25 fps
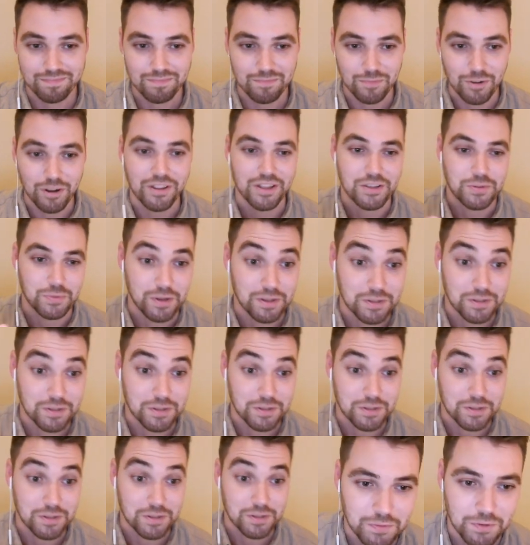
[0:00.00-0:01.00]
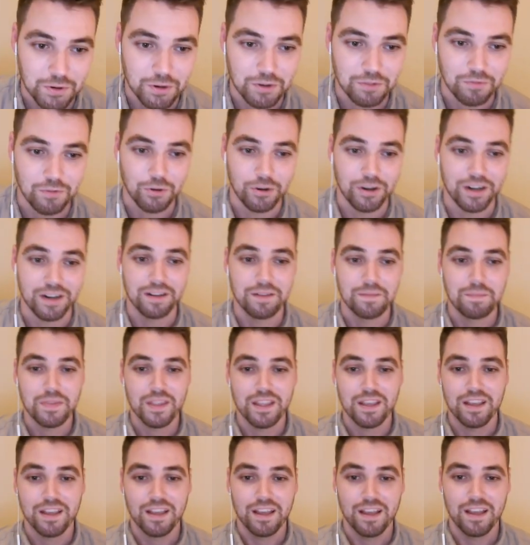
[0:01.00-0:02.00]
Well, that's why it's famous for it.
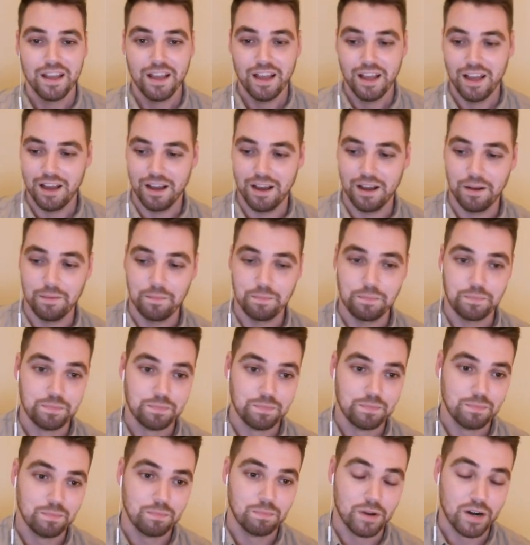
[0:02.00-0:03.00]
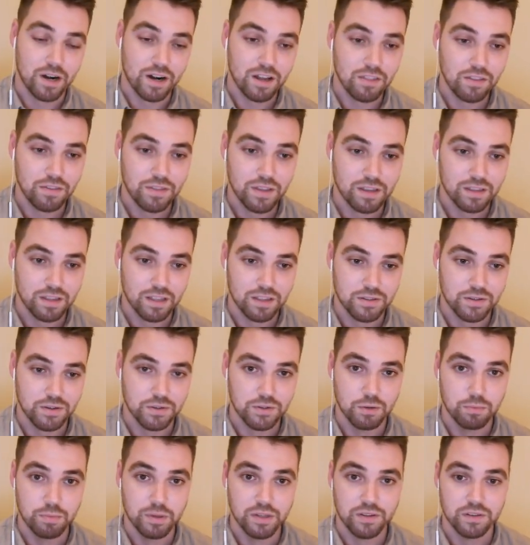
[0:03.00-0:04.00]
But But another thing that's
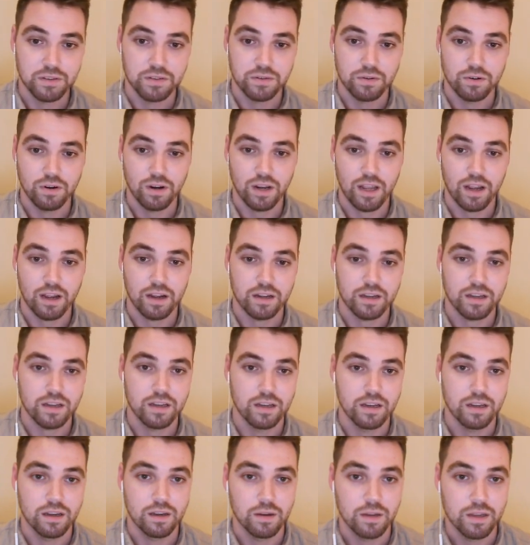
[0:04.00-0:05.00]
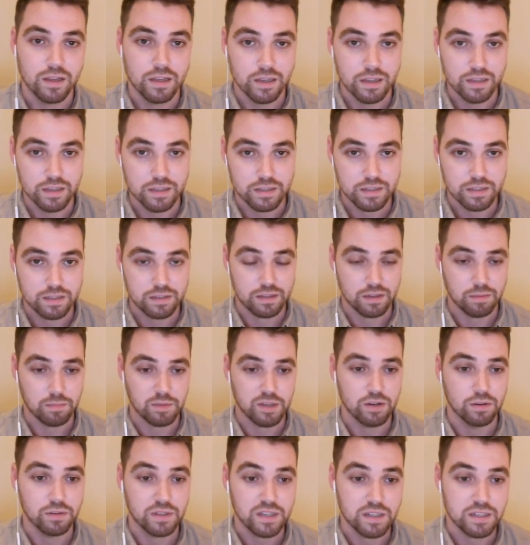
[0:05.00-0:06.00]
also built into Erlang is
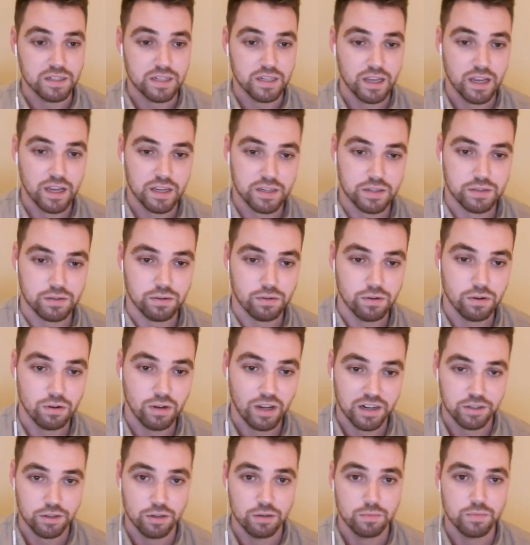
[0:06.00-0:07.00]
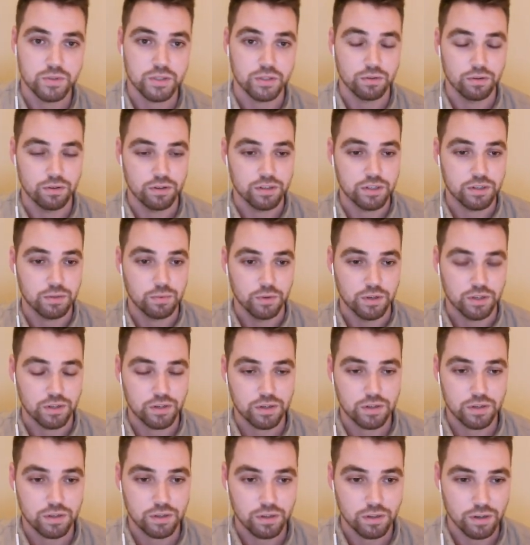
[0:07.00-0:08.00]
something called ETS, or Erlang term storage,
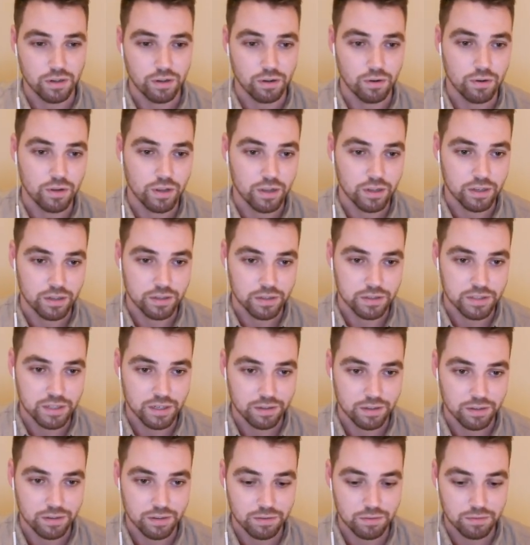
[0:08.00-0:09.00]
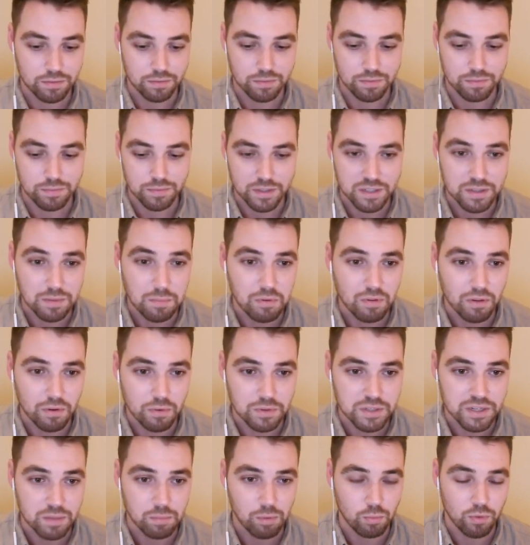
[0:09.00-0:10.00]
which is the
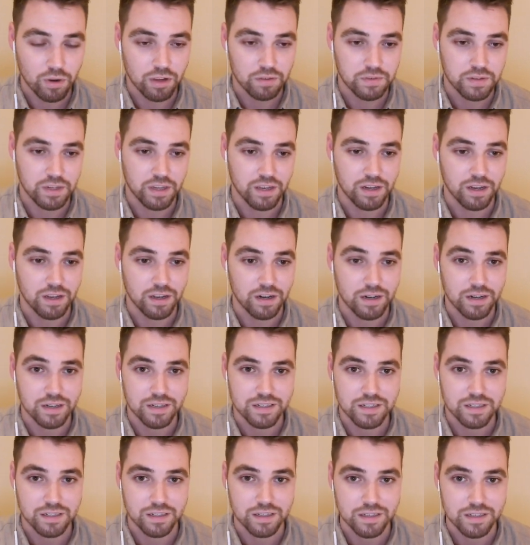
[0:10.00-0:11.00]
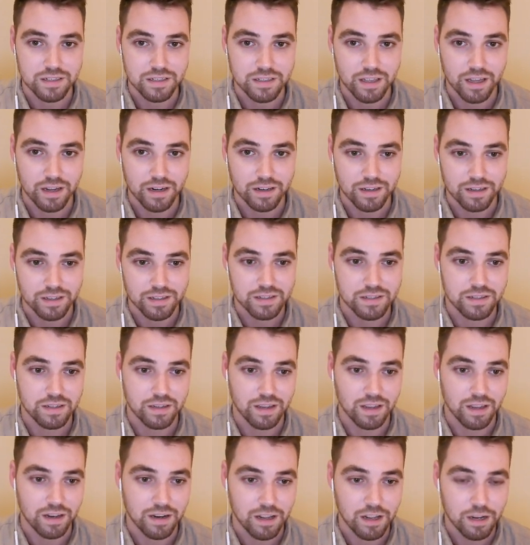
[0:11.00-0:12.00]
simple way of saying it is that it's
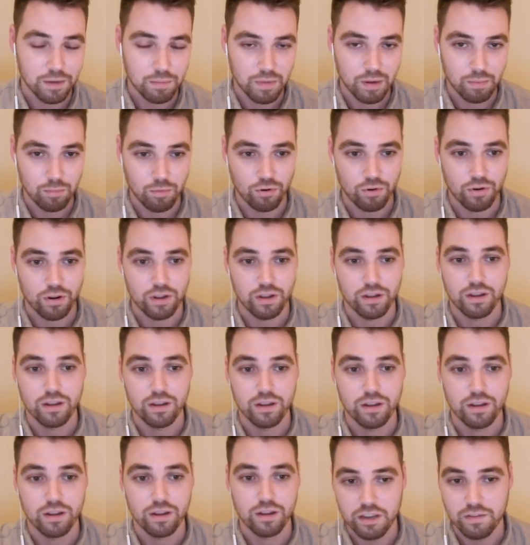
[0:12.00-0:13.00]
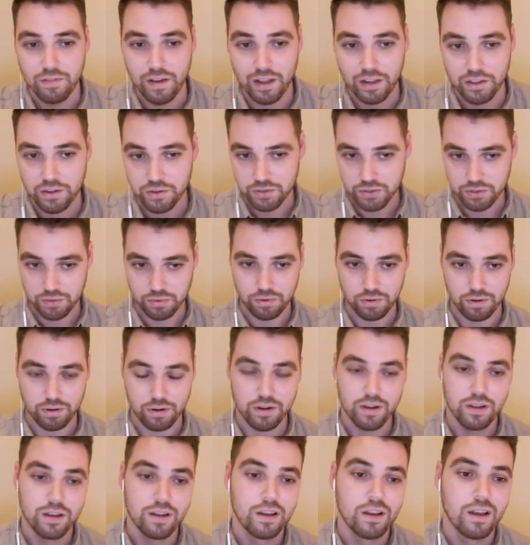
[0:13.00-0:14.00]
an in-memory key value store,